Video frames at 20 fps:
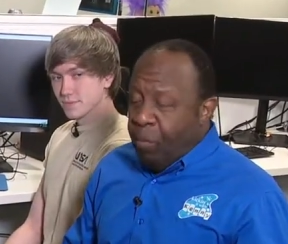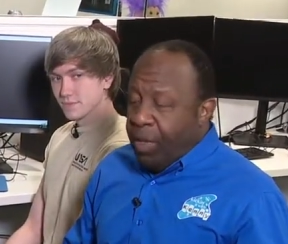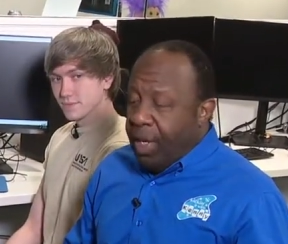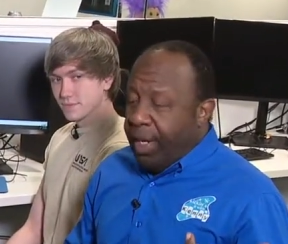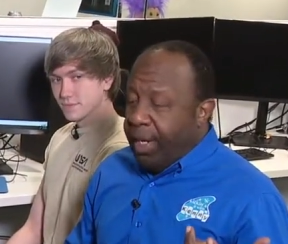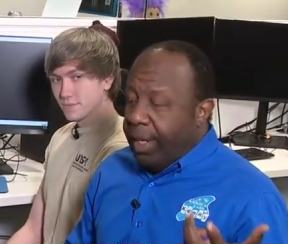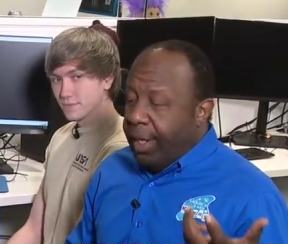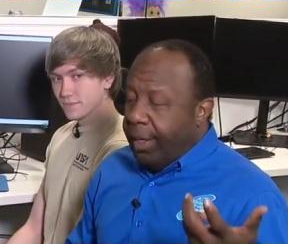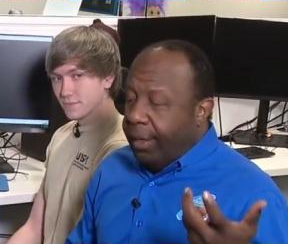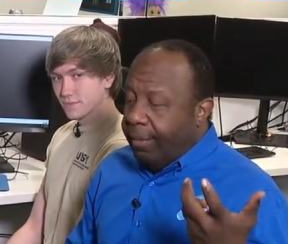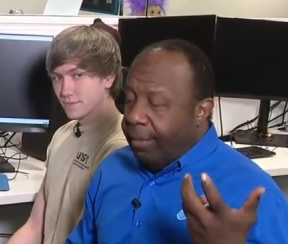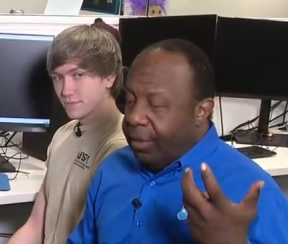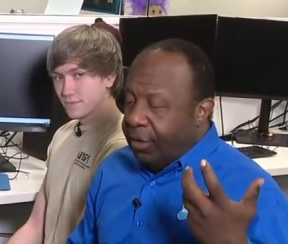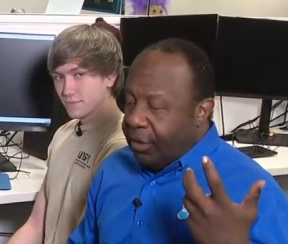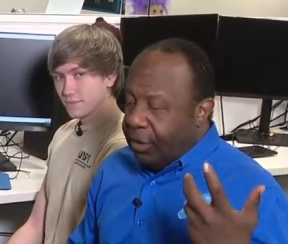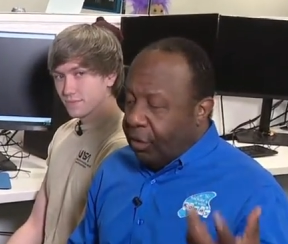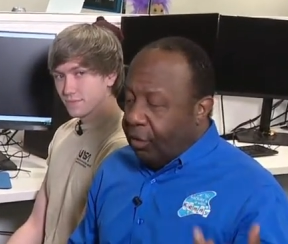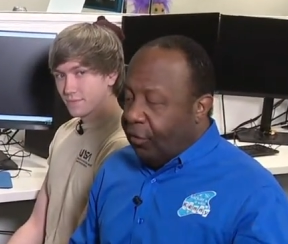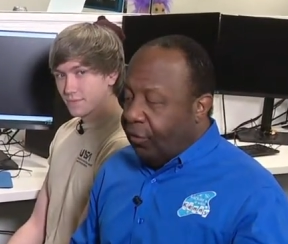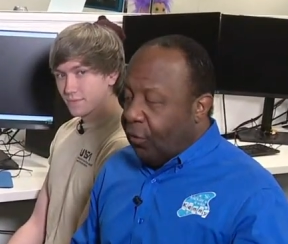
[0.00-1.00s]
Speaker 1: um,
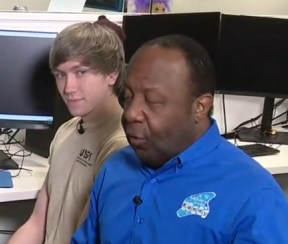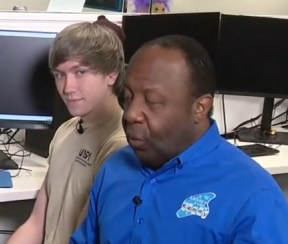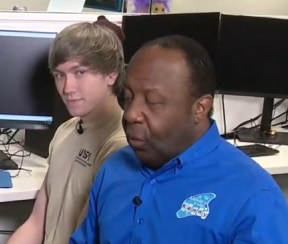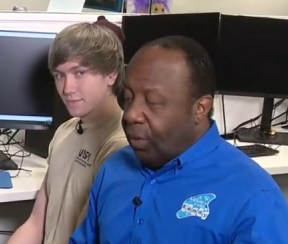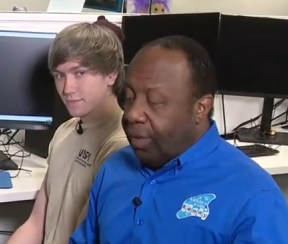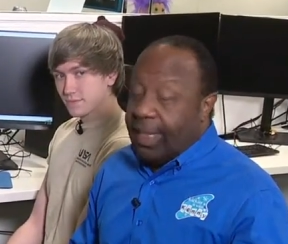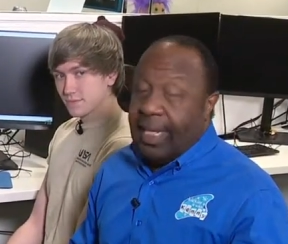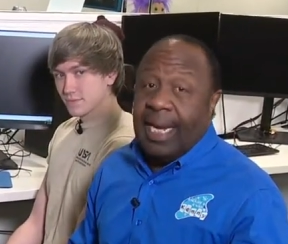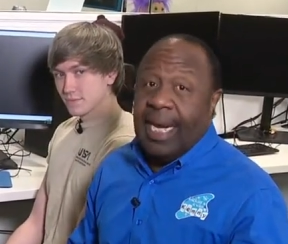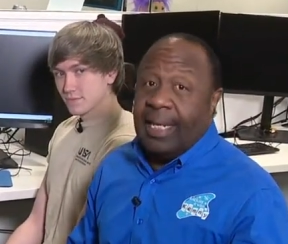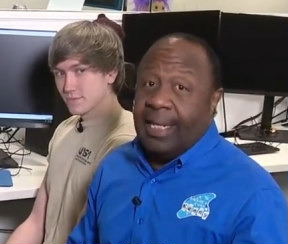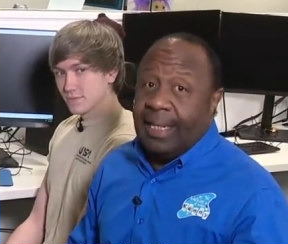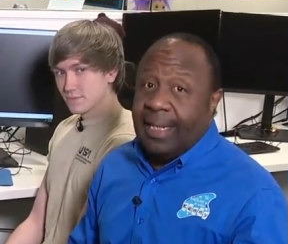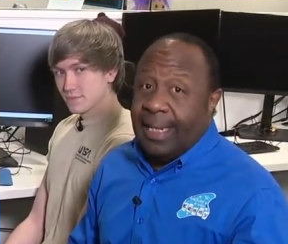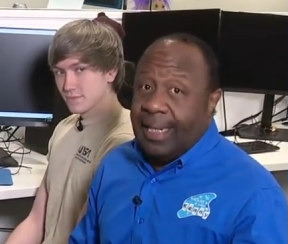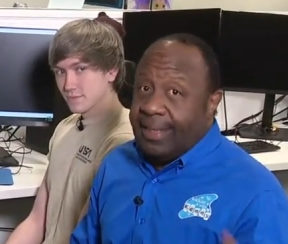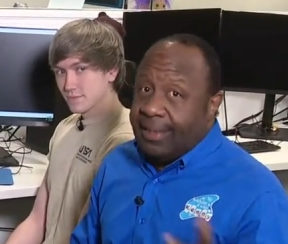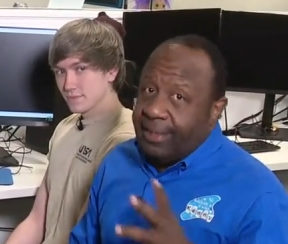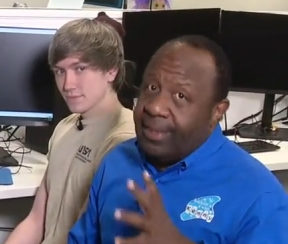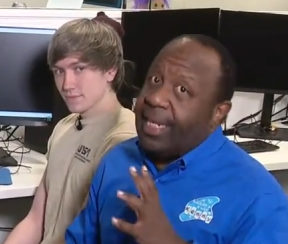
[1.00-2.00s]
show for the
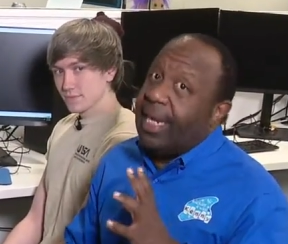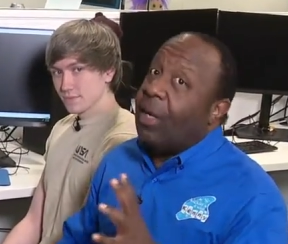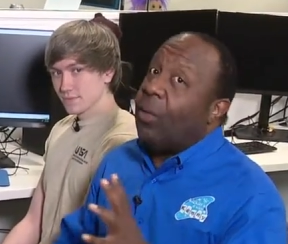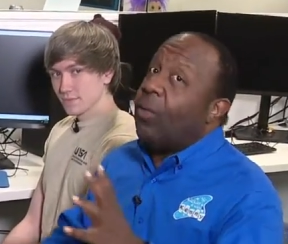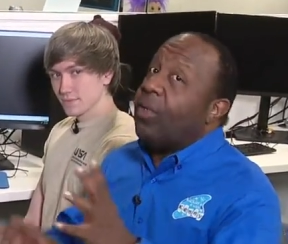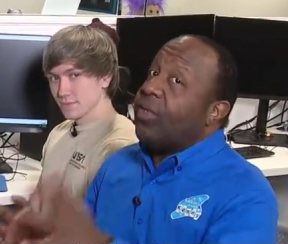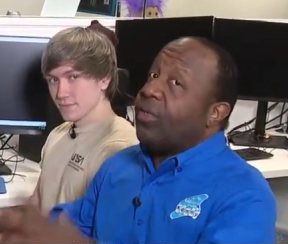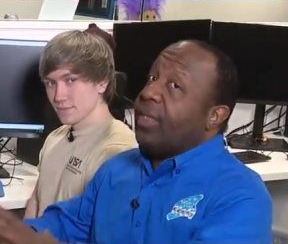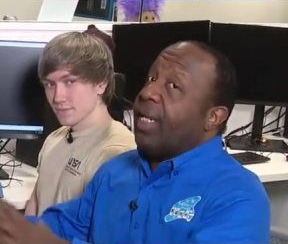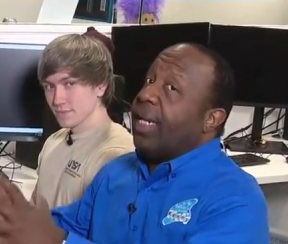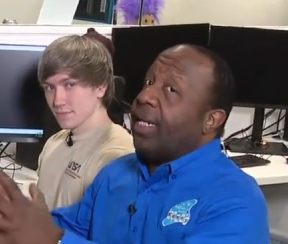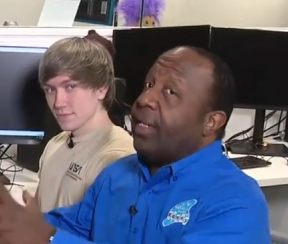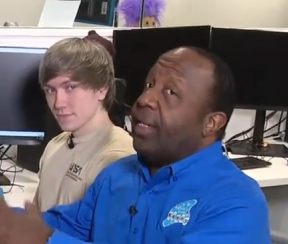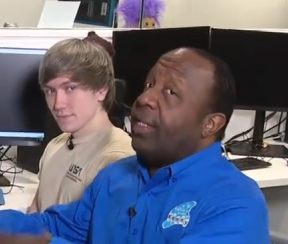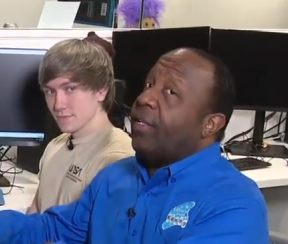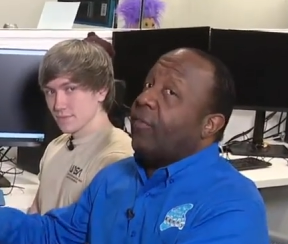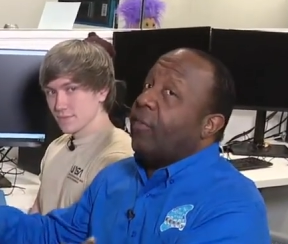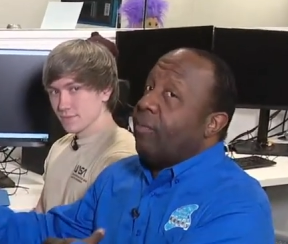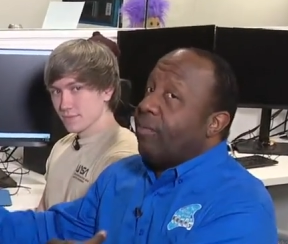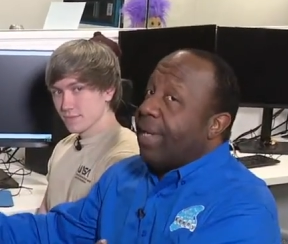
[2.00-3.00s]
holidays. Now we're seeing the
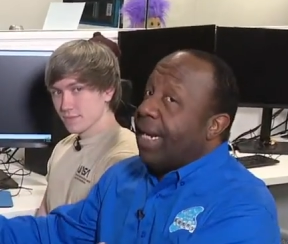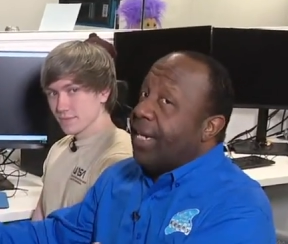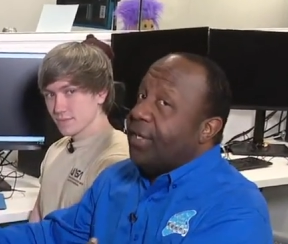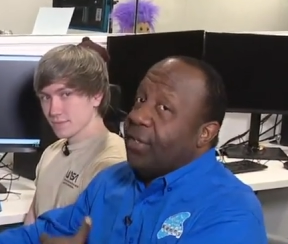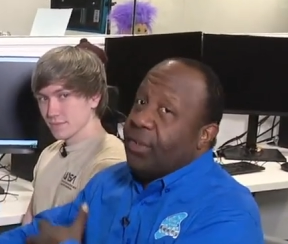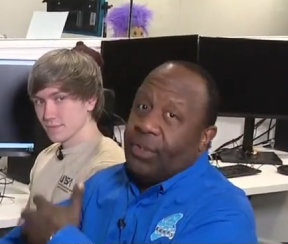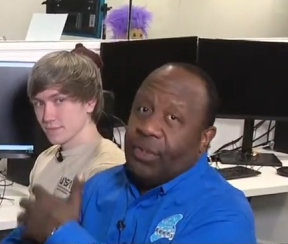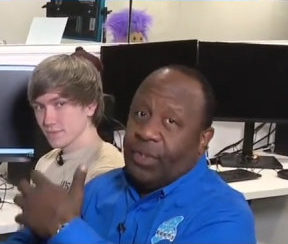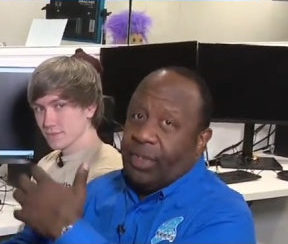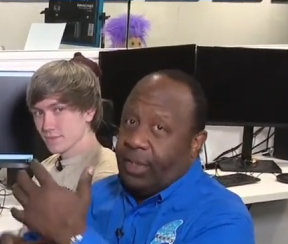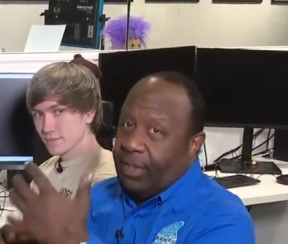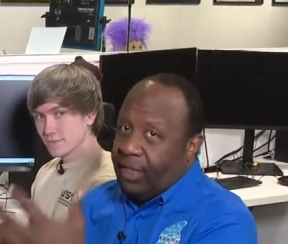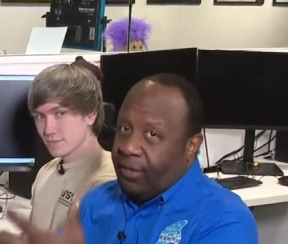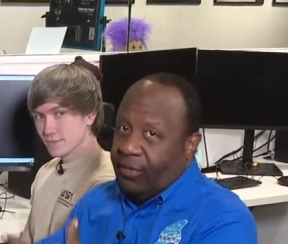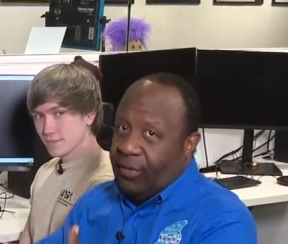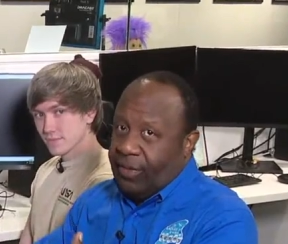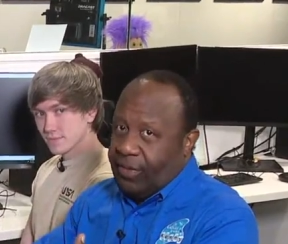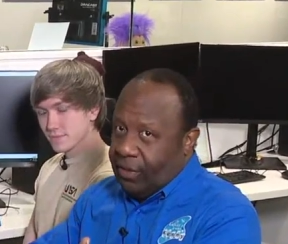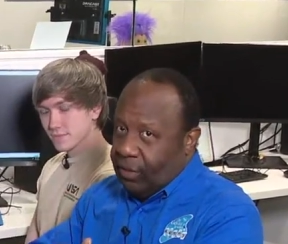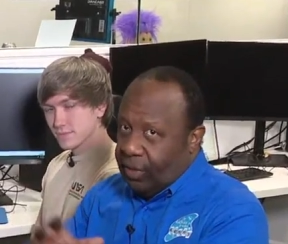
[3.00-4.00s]
different majors and
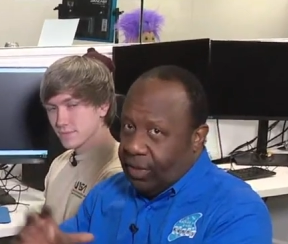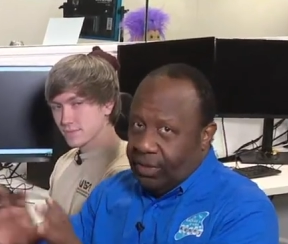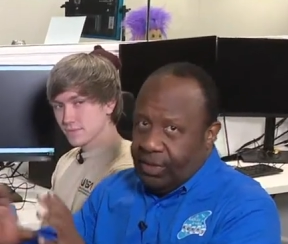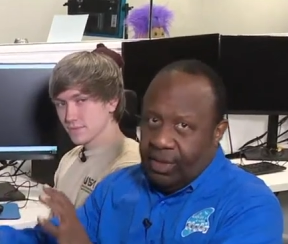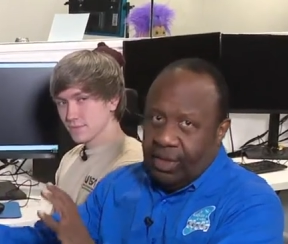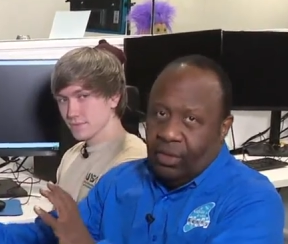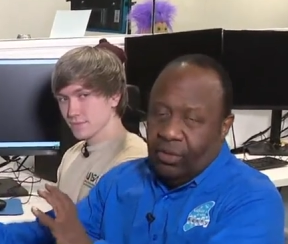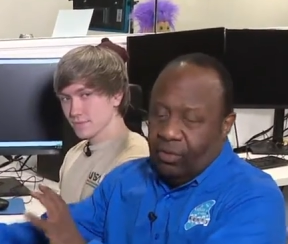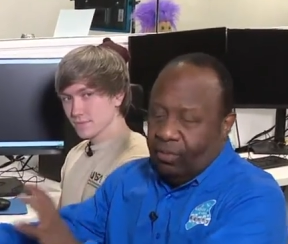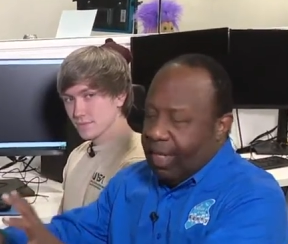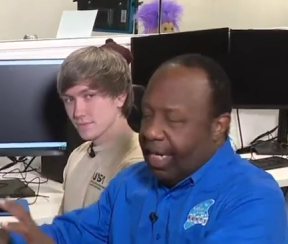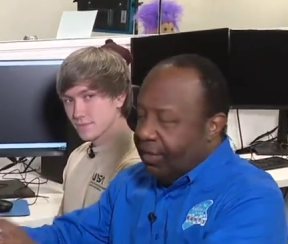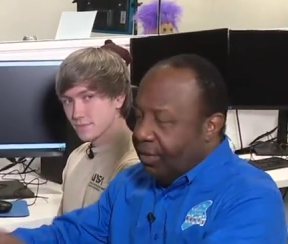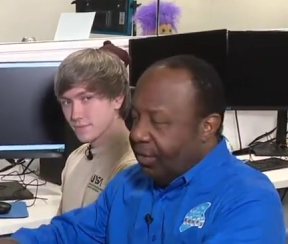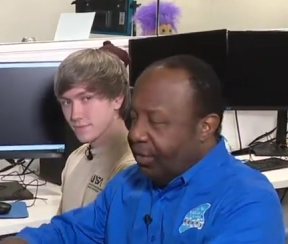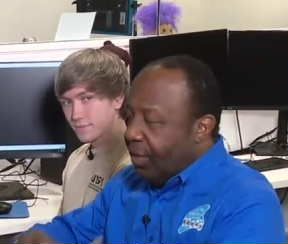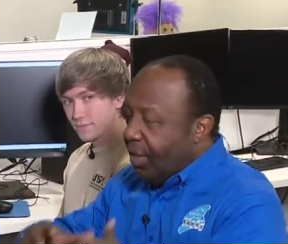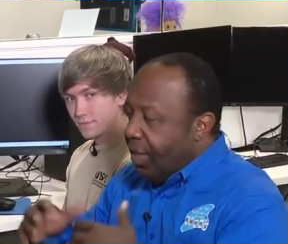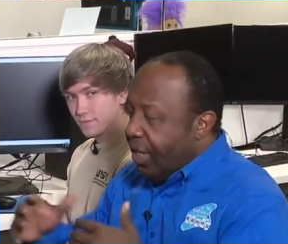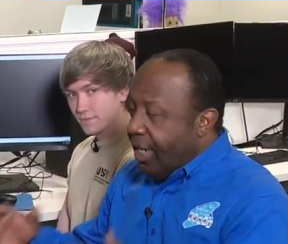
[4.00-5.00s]
different students and those
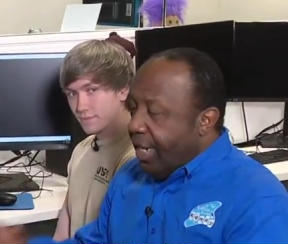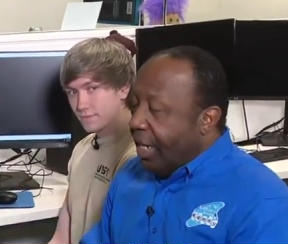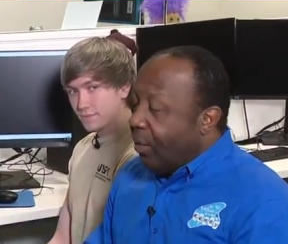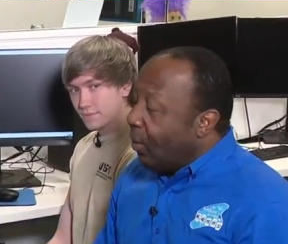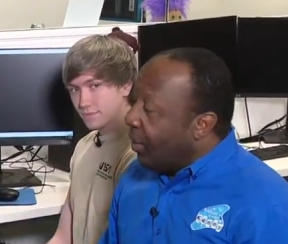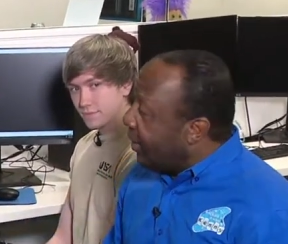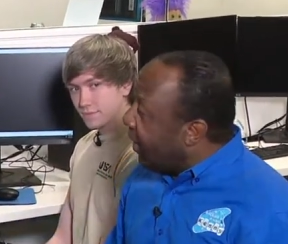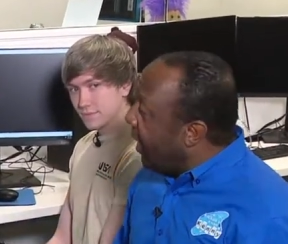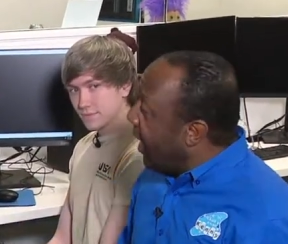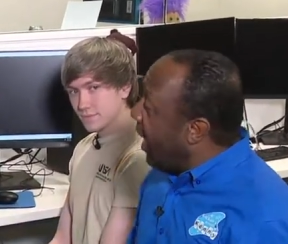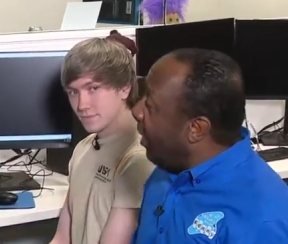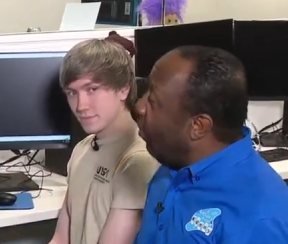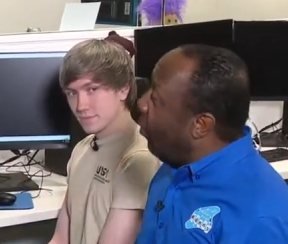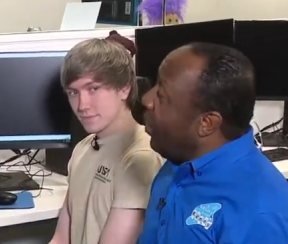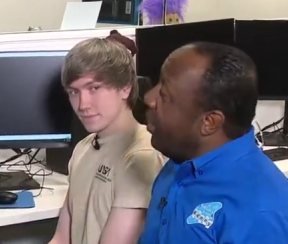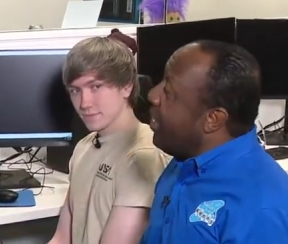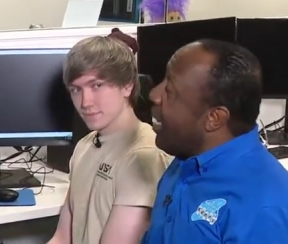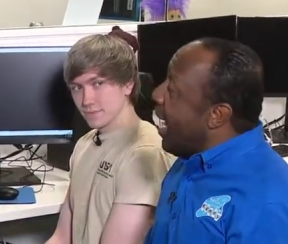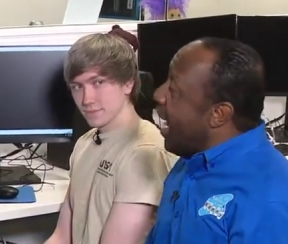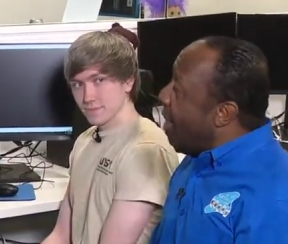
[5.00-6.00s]
majors and what they have
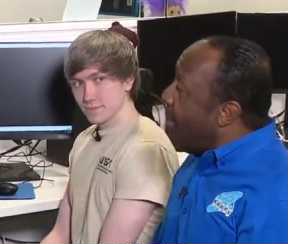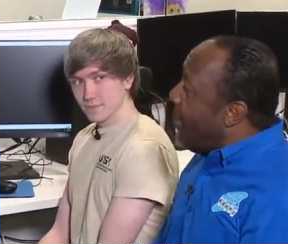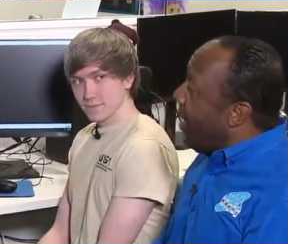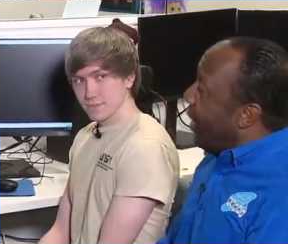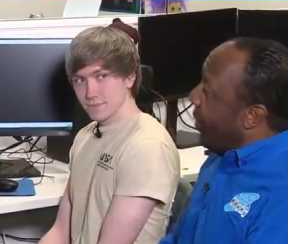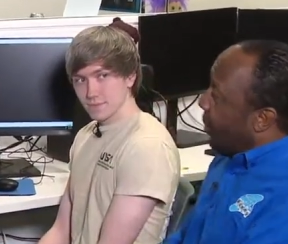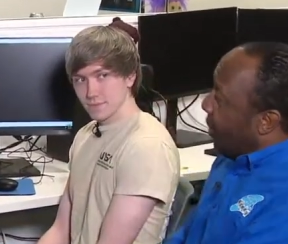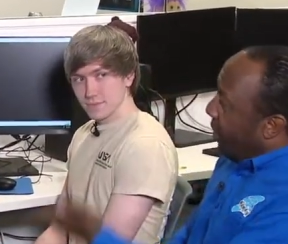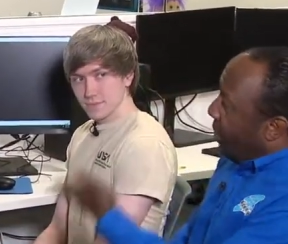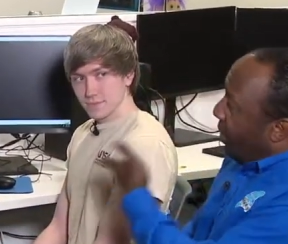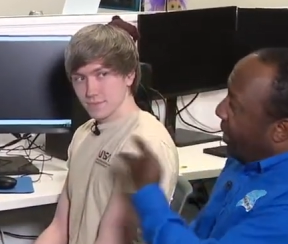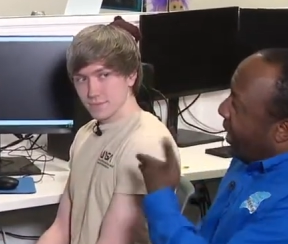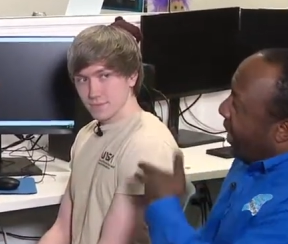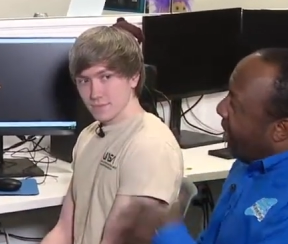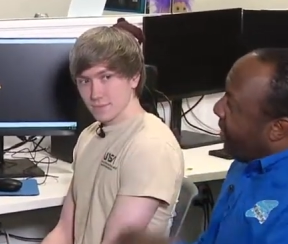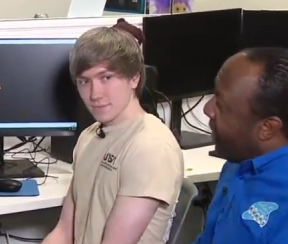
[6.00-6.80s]
with animation. Okay,